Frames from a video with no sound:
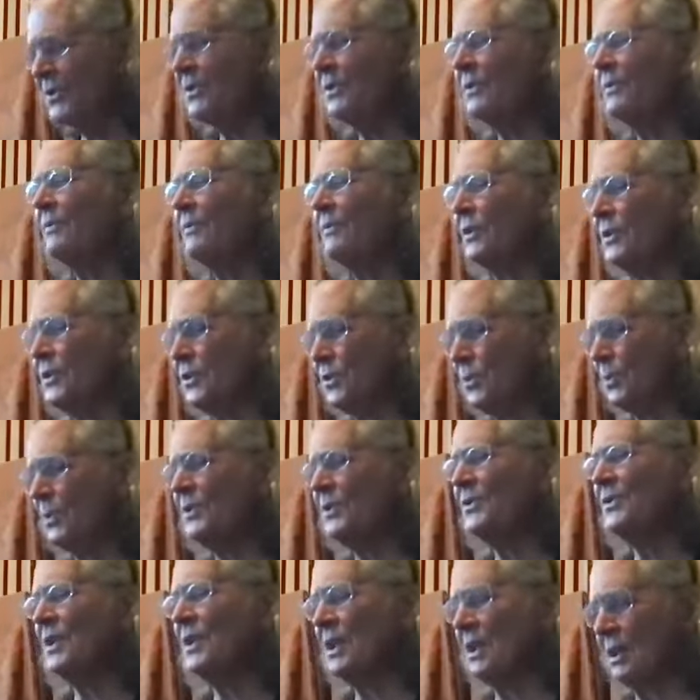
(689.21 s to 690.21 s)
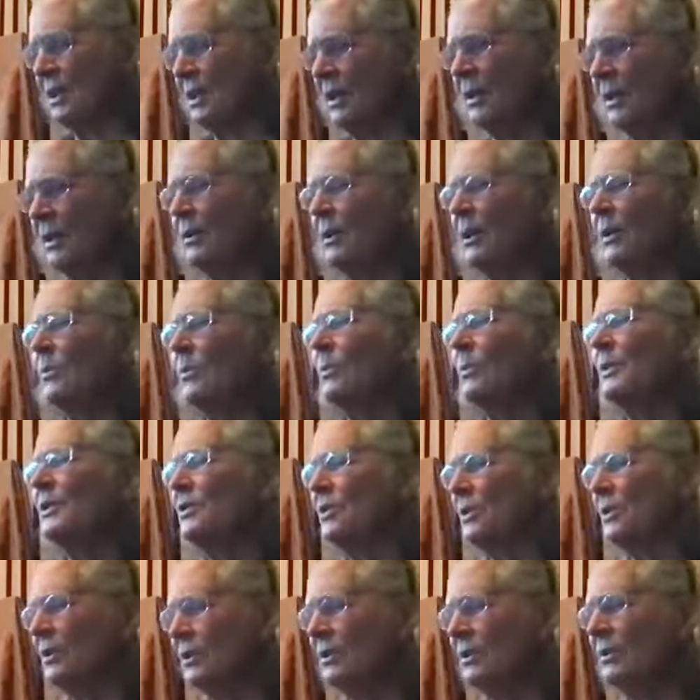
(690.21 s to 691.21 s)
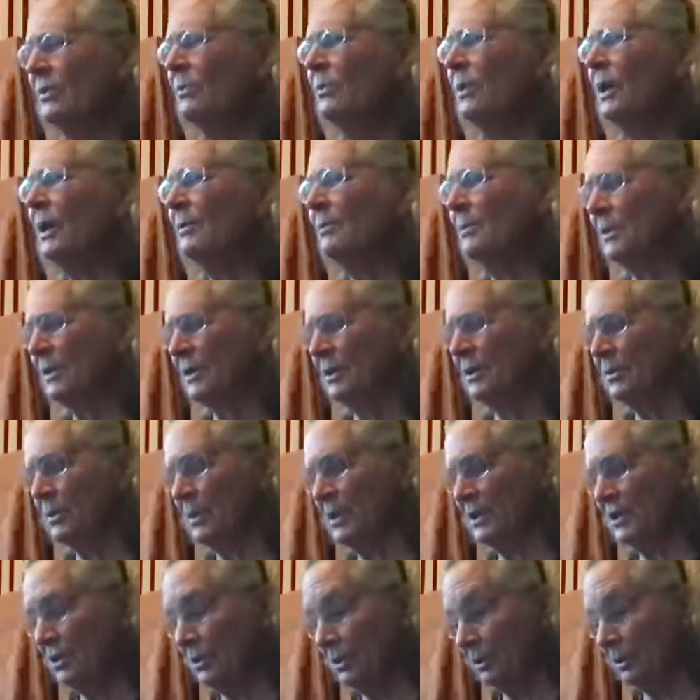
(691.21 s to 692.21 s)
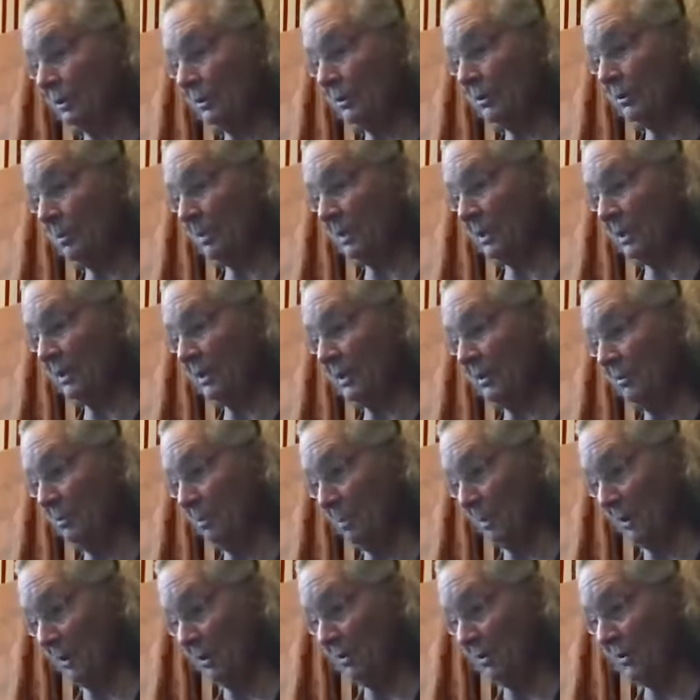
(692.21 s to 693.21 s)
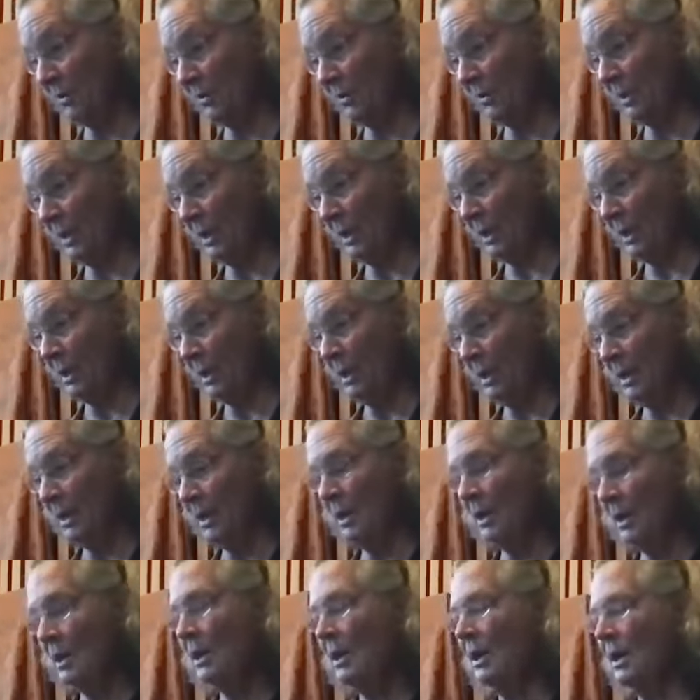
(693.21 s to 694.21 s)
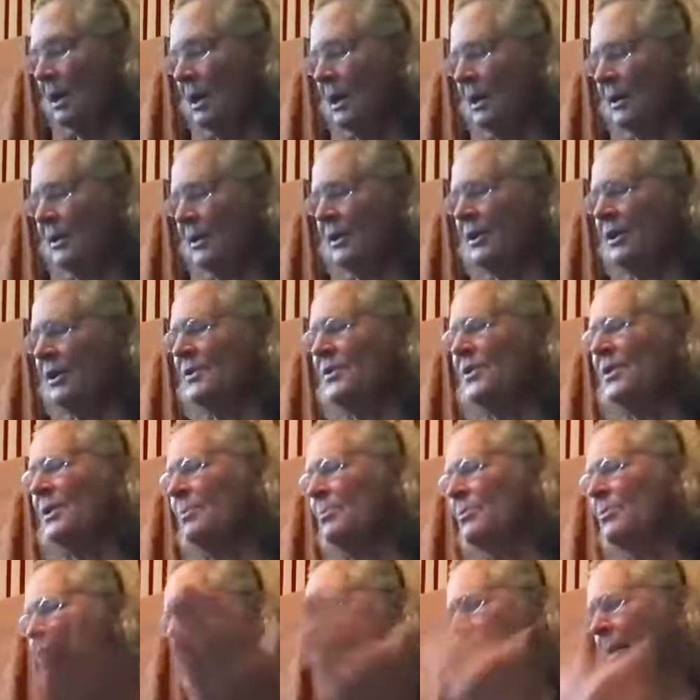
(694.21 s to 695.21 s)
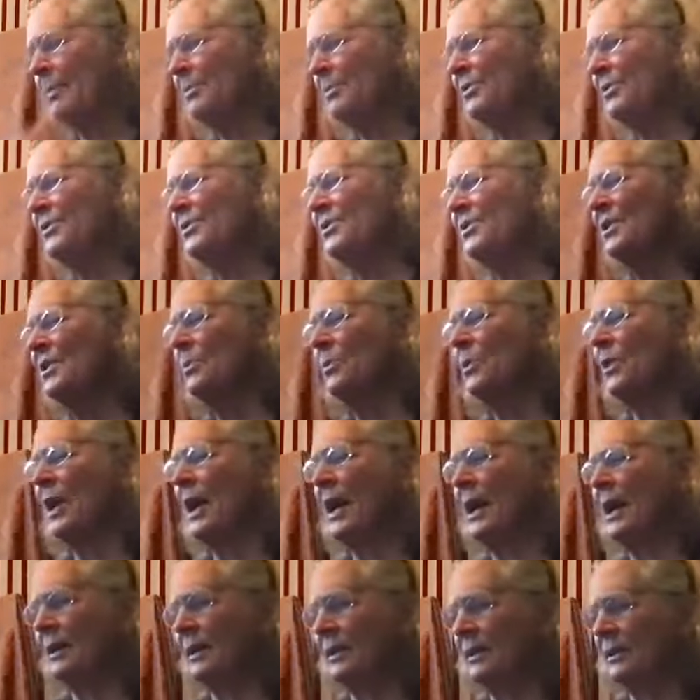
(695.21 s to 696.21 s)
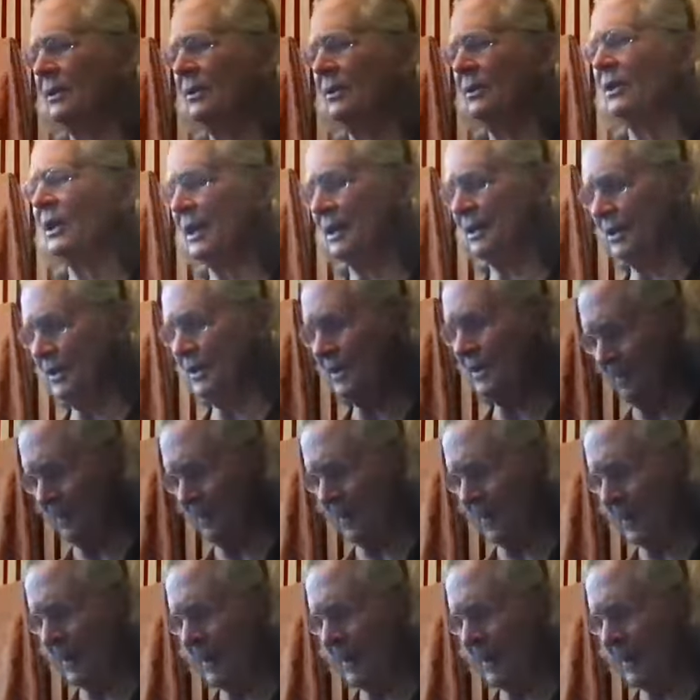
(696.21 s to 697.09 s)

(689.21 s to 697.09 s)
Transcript: The verse was the original. I'm going to read you a little bit of both. There are some chapters that were added later.